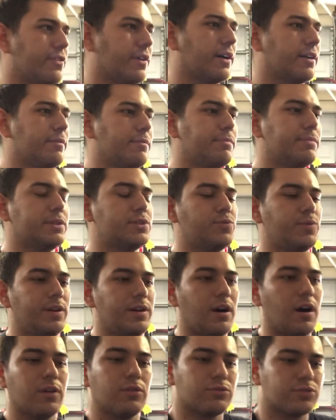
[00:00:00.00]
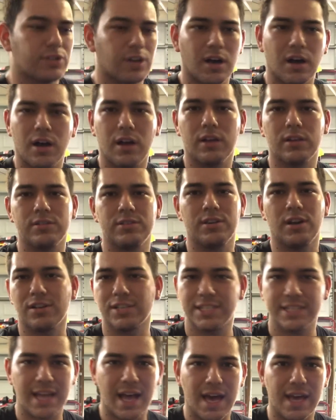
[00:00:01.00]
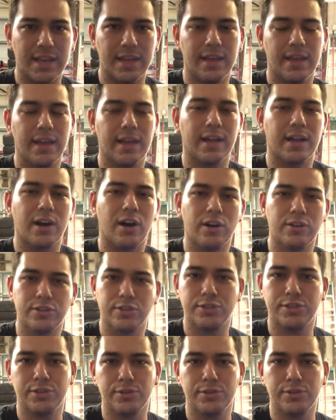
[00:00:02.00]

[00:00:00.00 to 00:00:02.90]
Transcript: fun between Autosauce, Young Static, Hunter